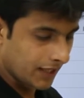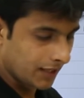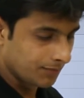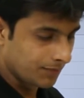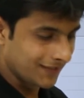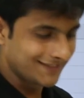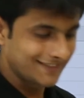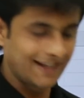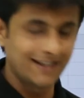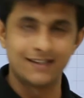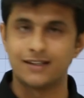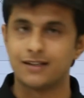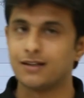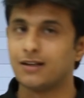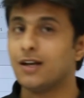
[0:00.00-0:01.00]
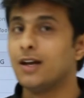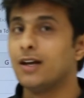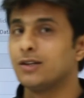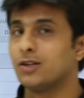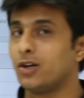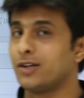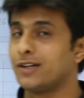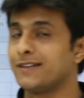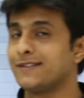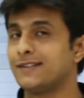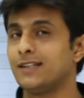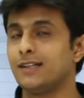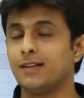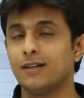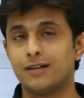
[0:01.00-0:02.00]
and press enter, now you can
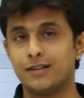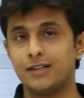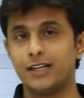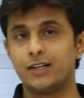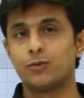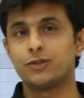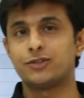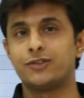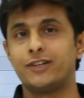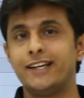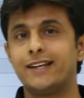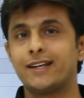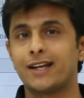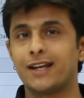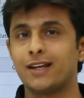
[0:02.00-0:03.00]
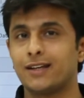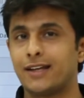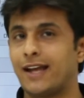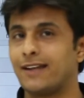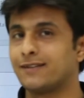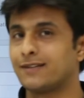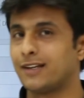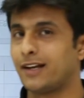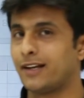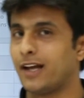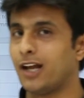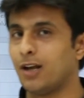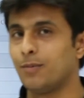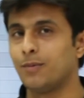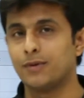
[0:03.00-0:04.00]
see earlier it was retry, cancel and
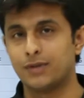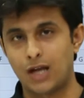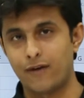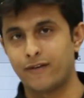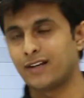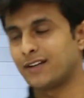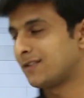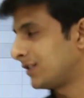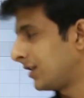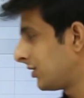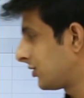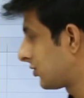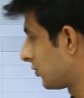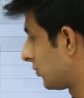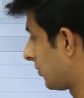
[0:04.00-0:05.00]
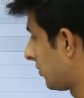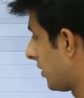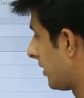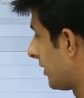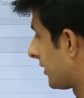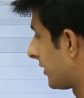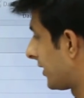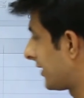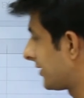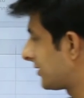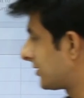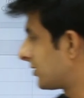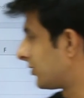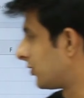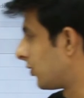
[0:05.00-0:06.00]
help, now it has changed to
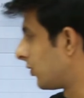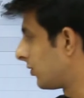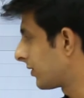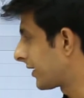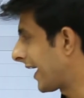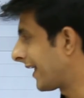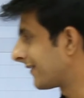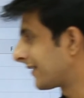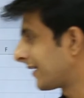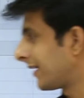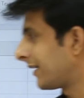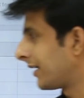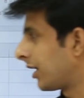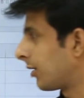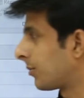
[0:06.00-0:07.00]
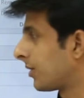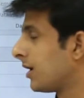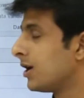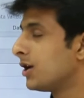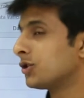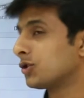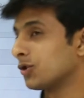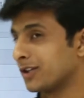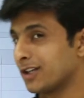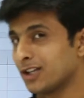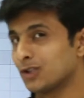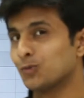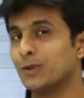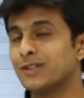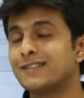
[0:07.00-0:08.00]
yes, no, cancel and help. So
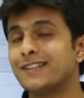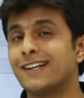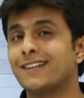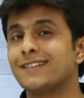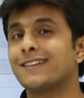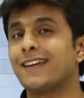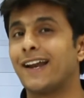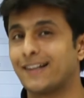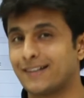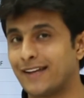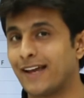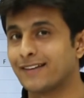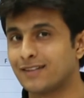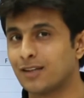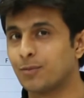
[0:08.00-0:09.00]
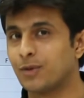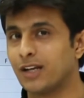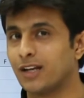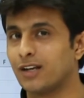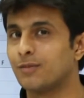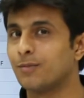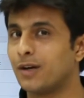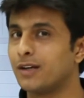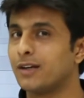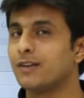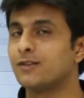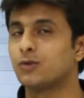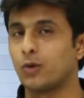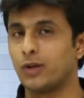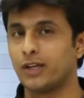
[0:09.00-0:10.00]
yes means it is accepting it, but it
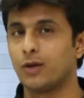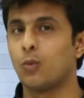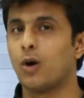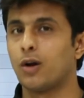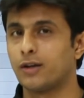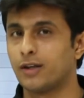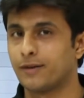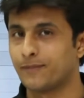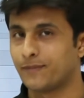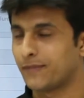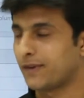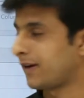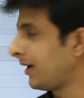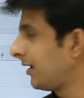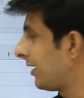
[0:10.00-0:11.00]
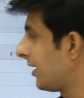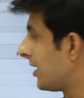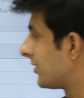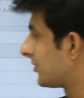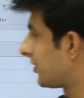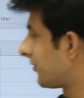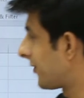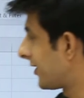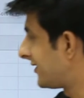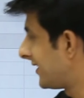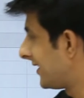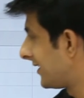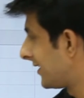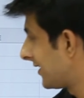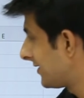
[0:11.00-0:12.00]
is throwing a warning, right? So if I
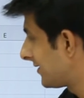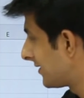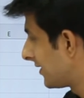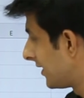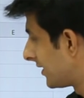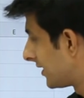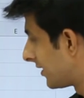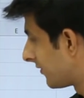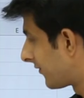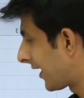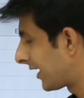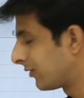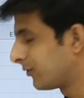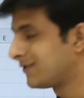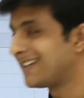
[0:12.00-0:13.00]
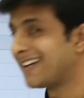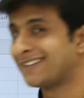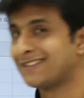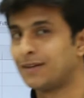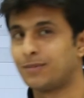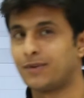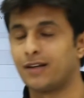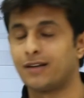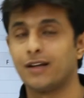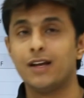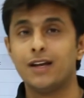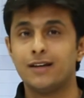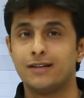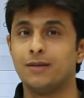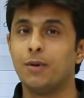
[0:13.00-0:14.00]
say yes, the value is accepted.
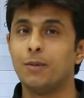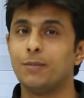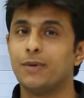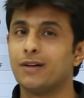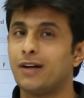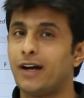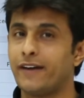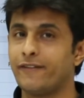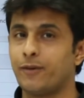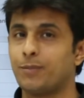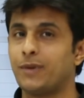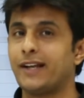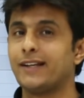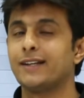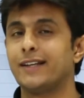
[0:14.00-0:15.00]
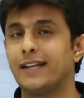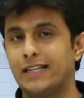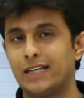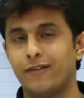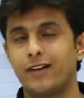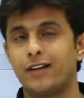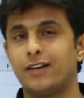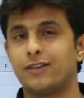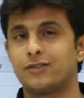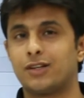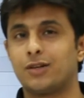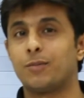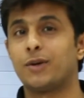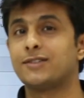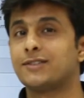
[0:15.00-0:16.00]
Remember, I have applied a data
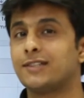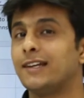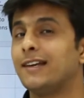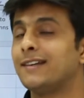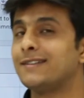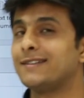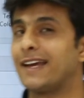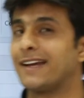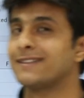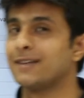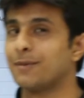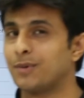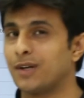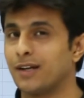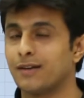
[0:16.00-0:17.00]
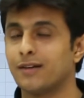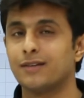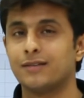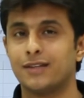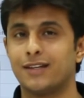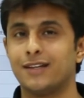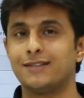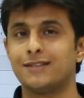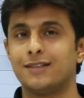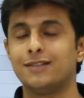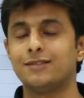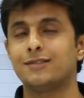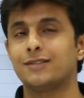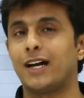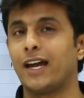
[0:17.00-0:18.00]
validation, but still it is accepting. The reason
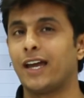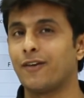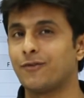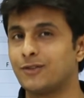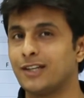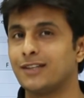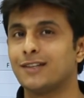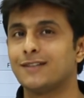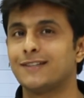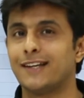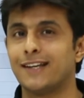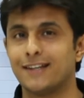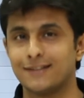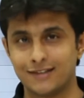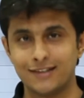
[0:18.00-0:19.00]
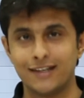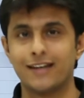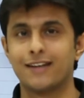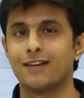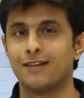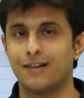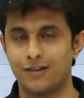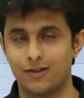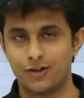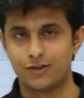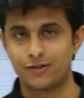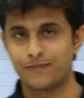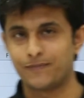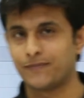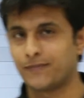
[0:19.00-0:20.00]
is I have changed the settings in error alert,
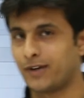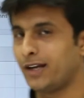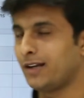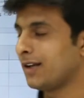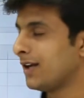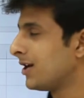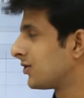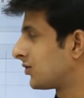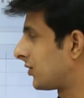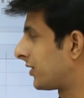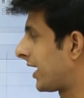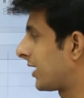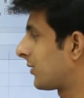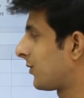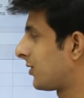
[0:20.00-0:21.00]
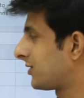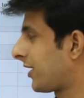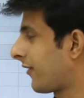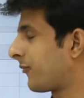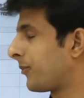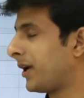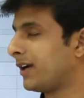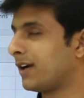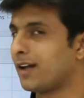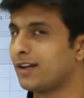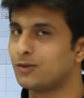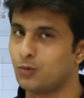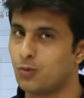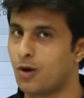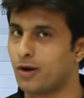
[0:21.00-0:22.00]
right? So that was I have made it
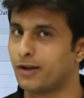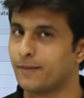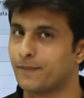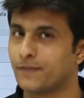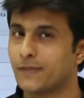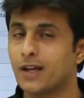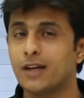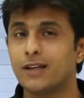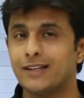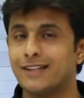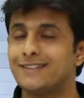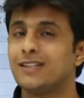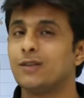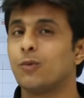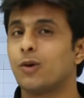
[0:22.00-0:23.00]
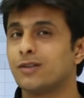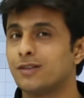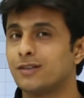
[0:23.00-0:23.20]
as warning. Let's see what is the